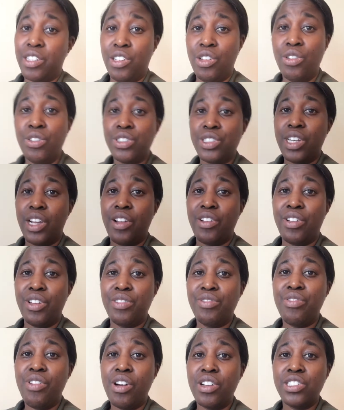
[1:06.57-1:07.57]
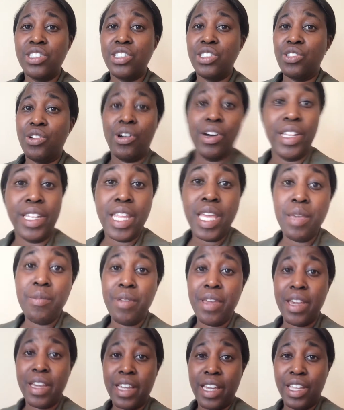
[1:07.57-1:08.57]
a low thyroid function or
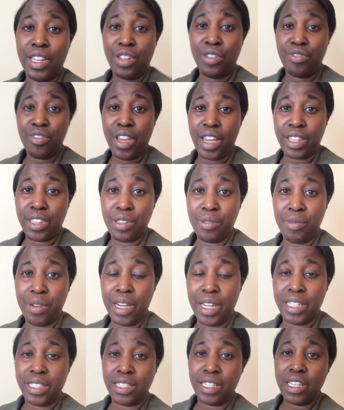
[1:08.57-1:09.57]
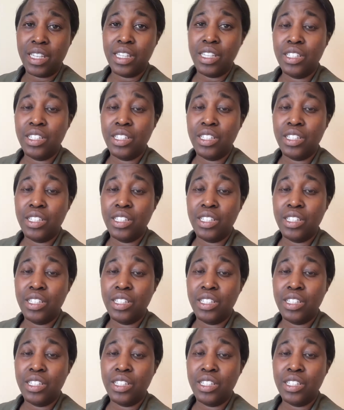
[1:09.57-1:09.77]
anemia can affect the mind.